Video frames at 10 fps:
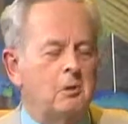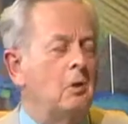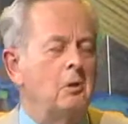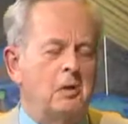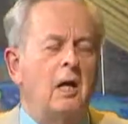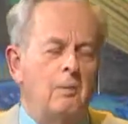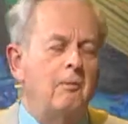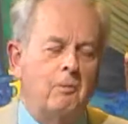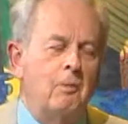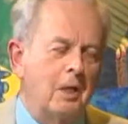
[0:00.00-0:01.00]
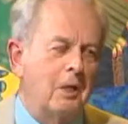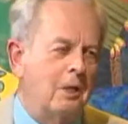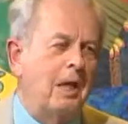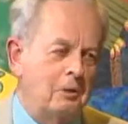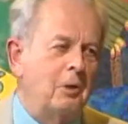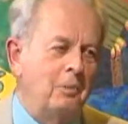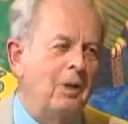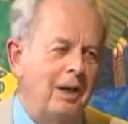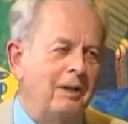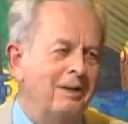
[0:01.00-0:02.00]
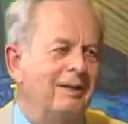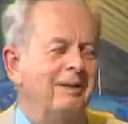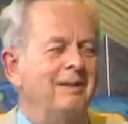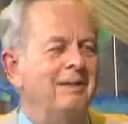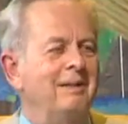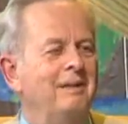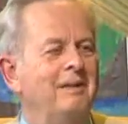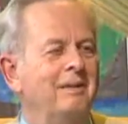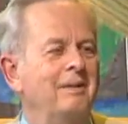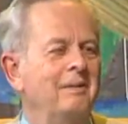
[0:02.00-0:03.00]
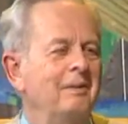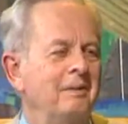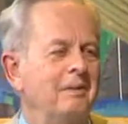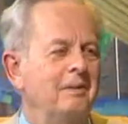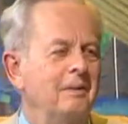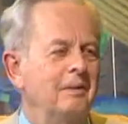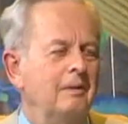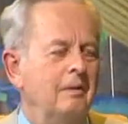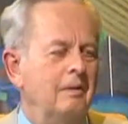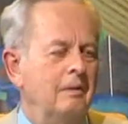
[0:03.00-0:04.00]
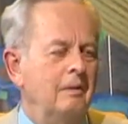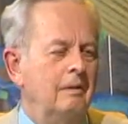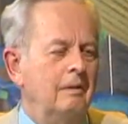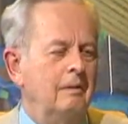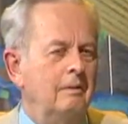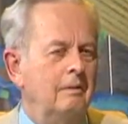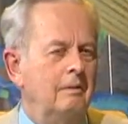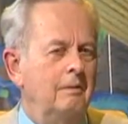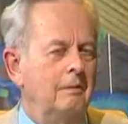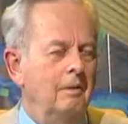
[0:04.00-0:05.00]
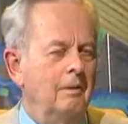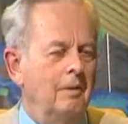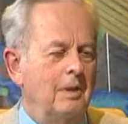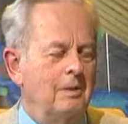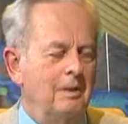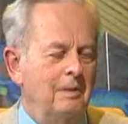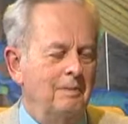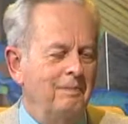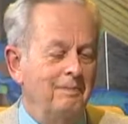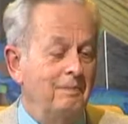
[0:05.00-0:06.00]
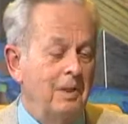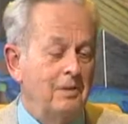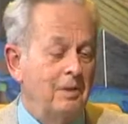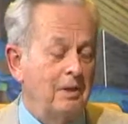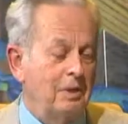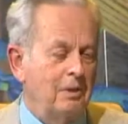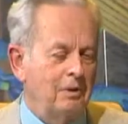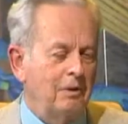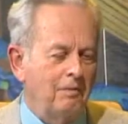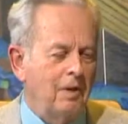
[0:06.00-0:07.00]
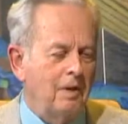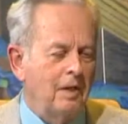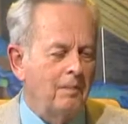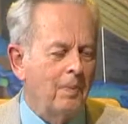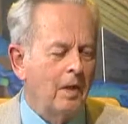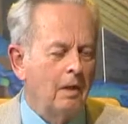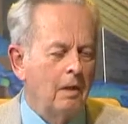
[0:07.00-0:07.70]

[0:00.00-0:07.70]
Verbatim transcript: it's, inside It's going to stop me from getting cancer, but right. But the fish are another story. Oh, that's uh, that's that's actually frightening.